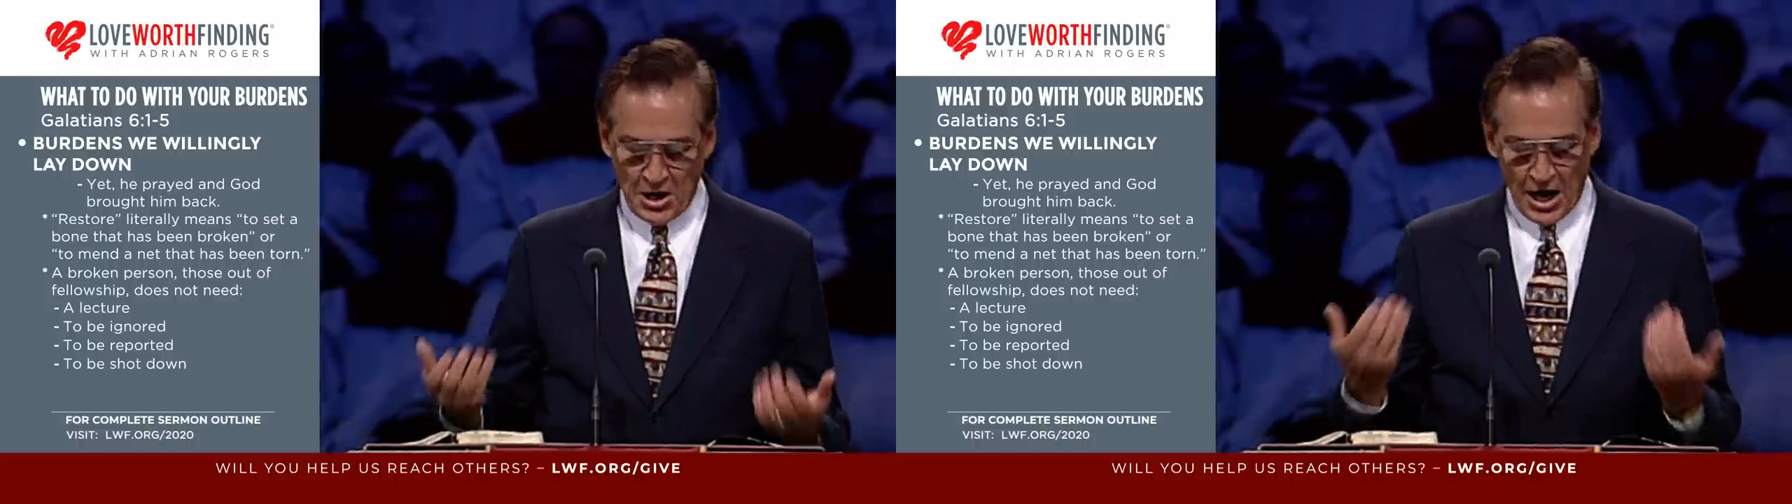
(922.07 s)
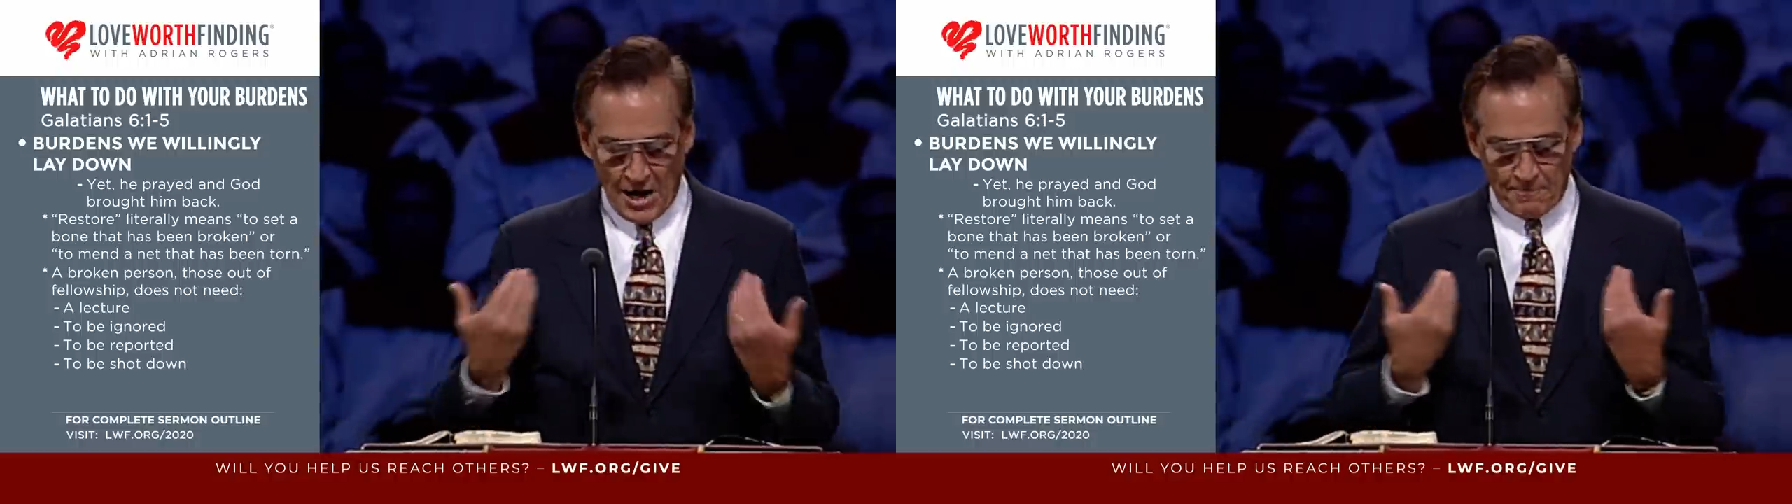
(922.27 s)

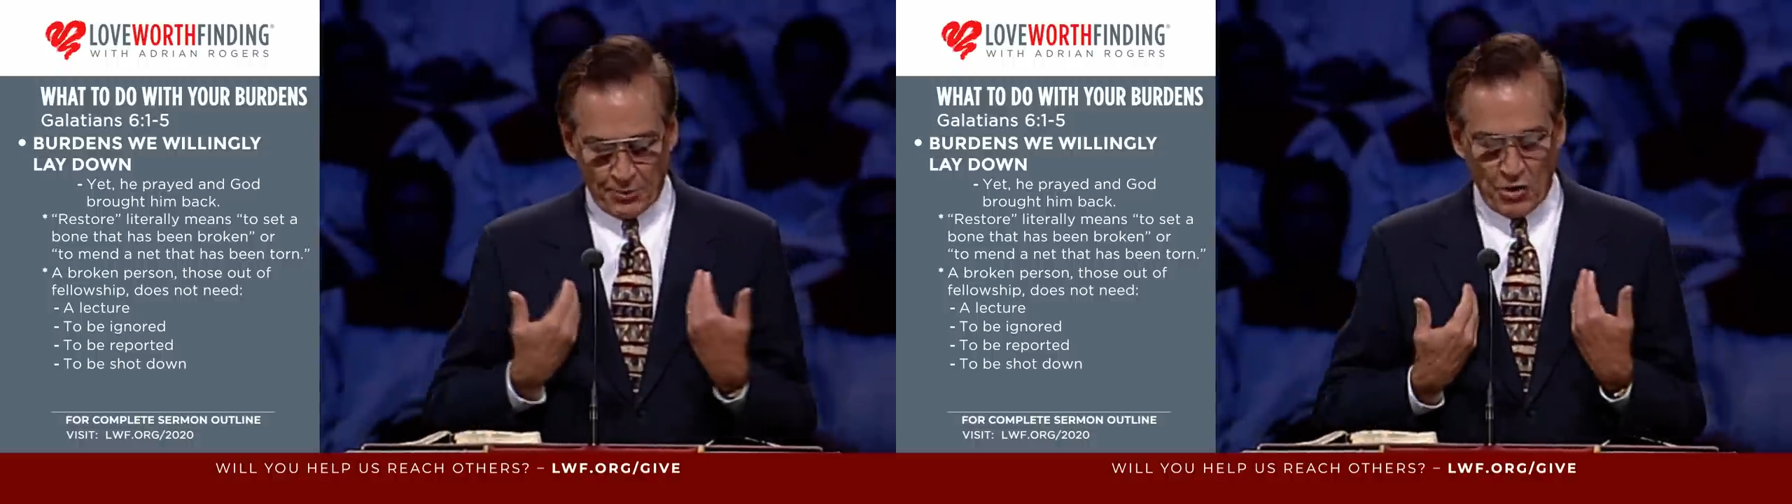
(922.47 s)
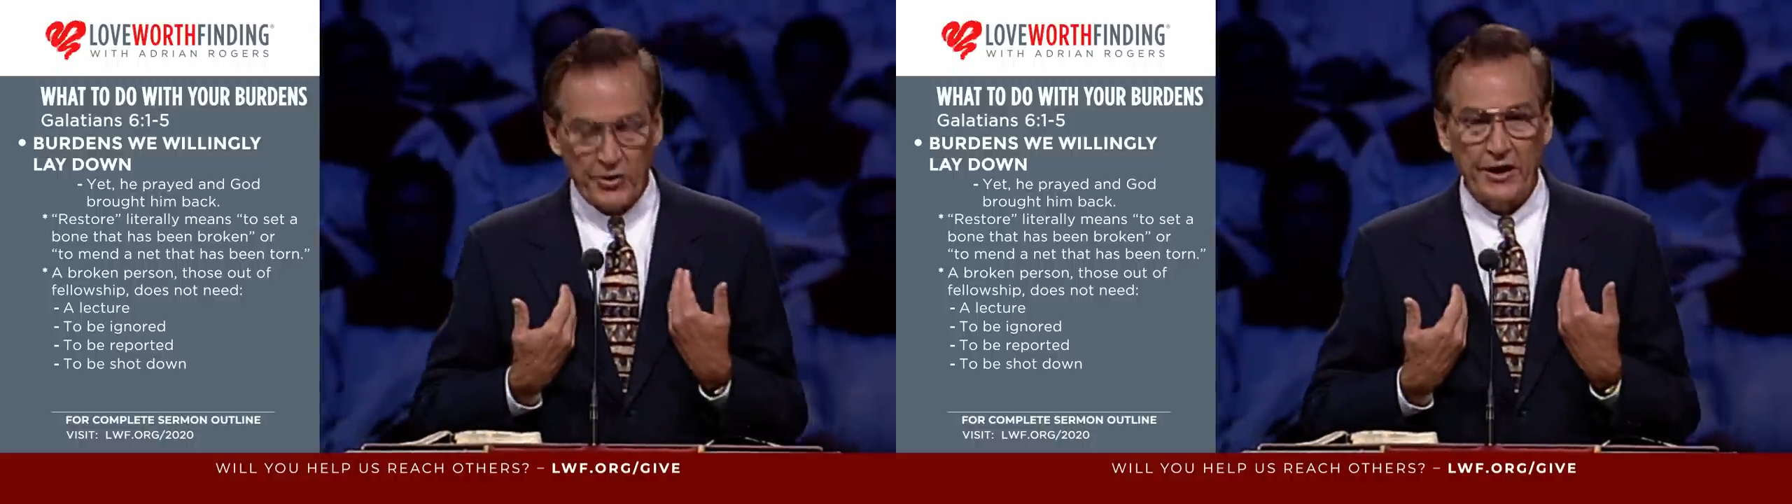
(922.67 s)
a
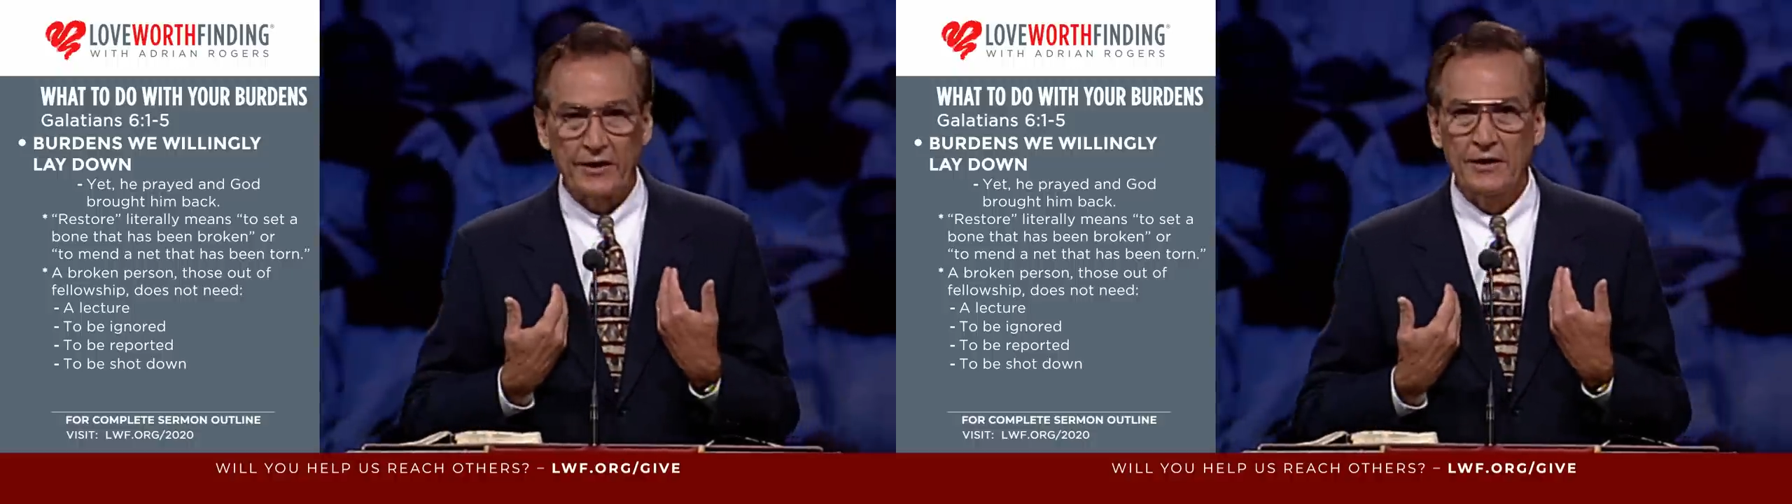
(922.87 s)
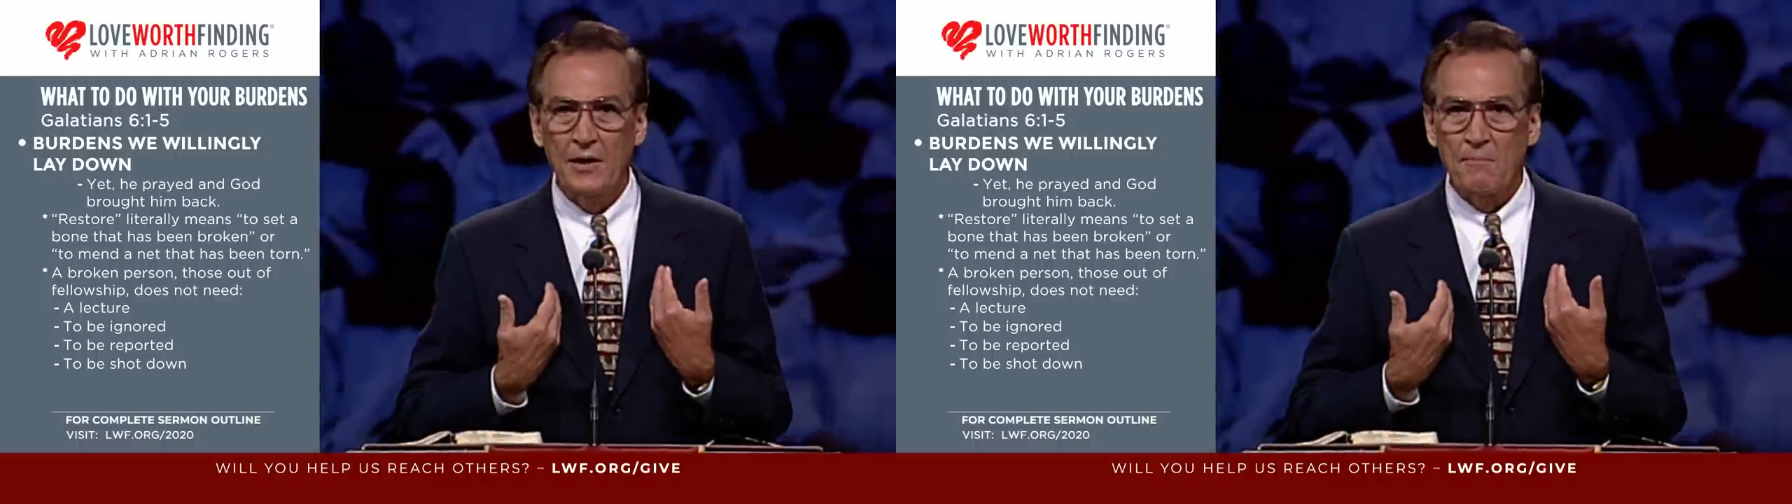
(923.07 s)

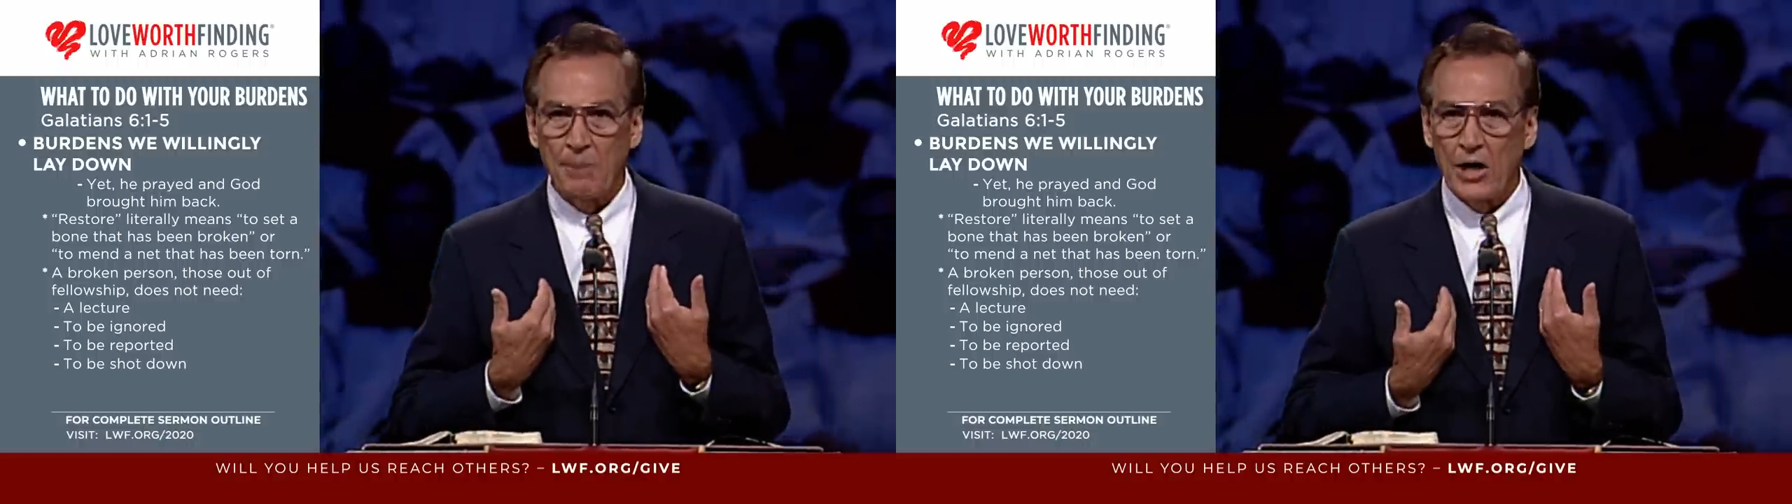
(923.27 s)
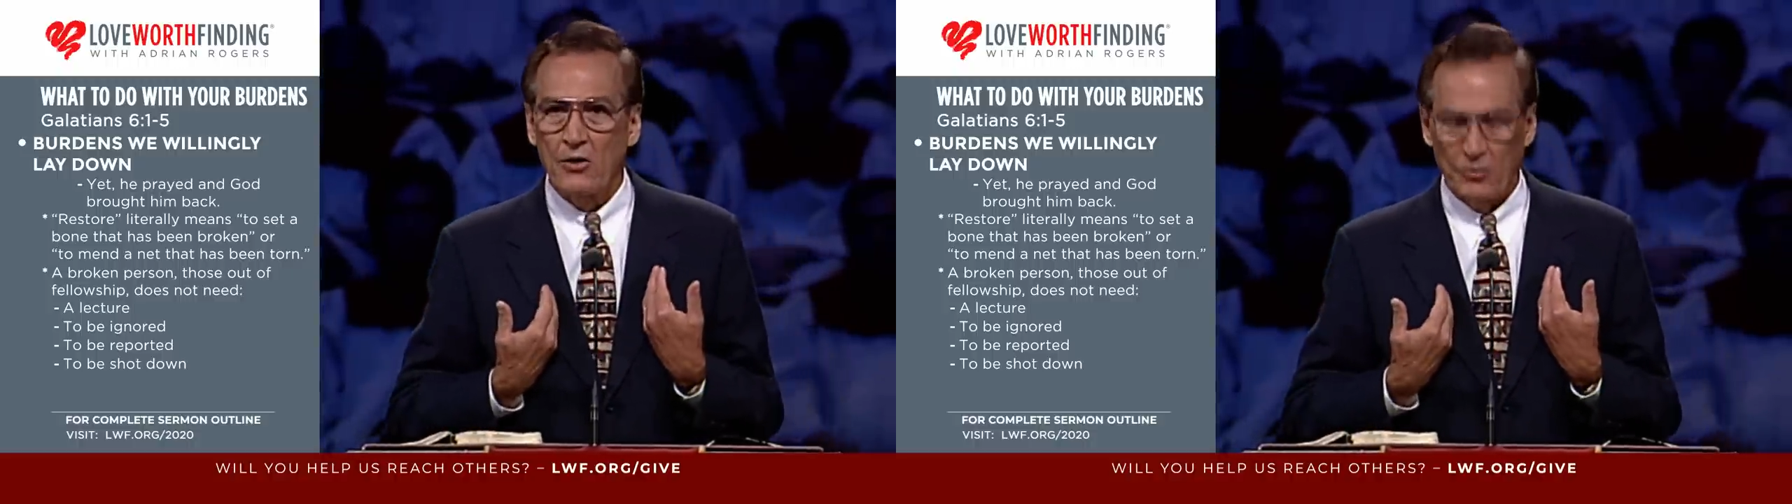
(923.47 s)
broken
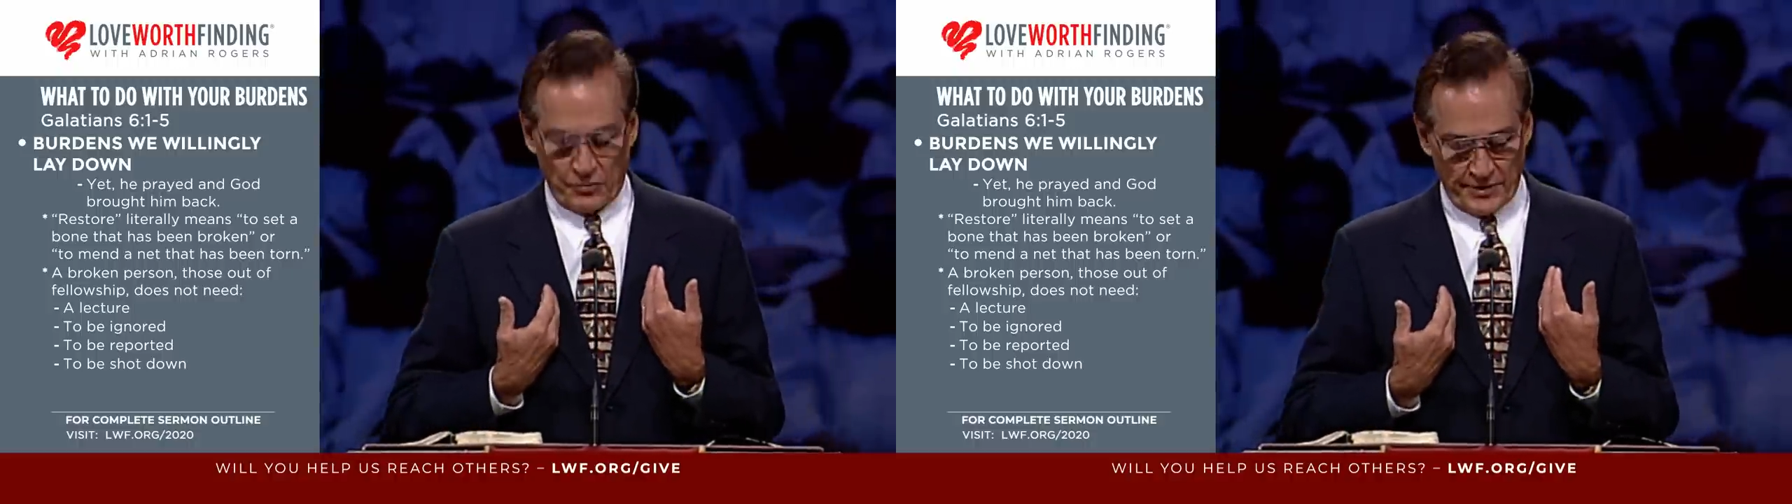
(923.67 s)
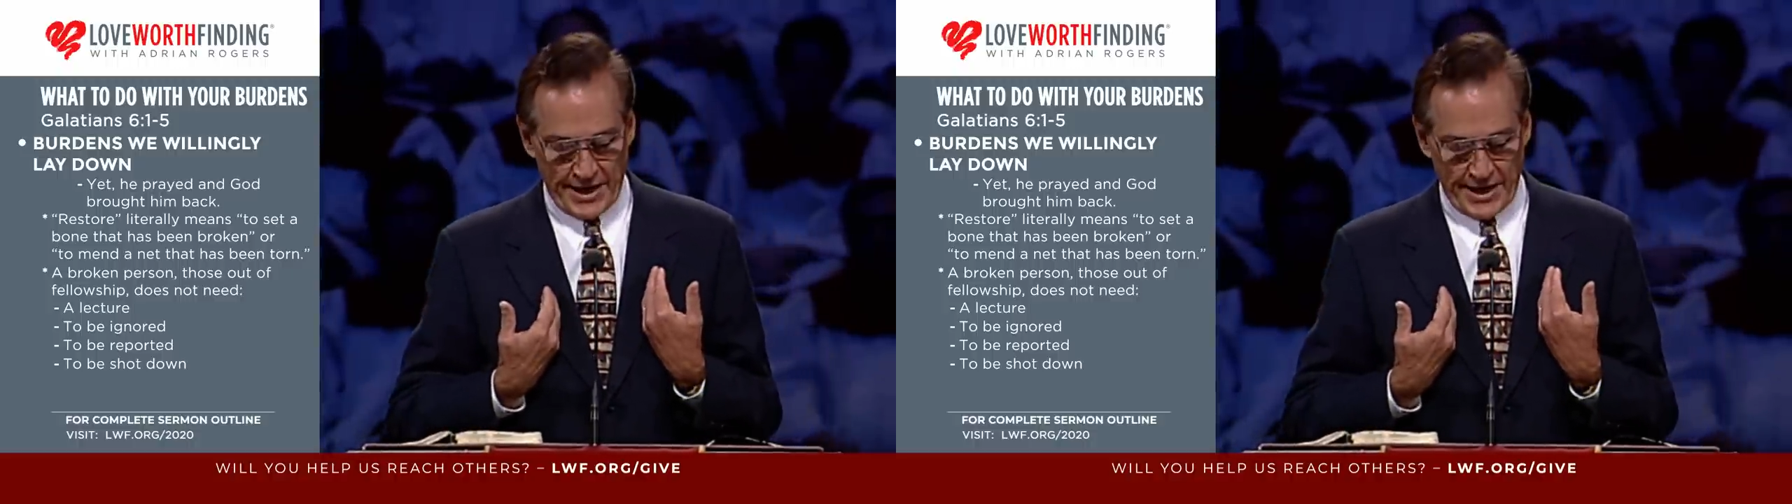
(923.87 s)
bone.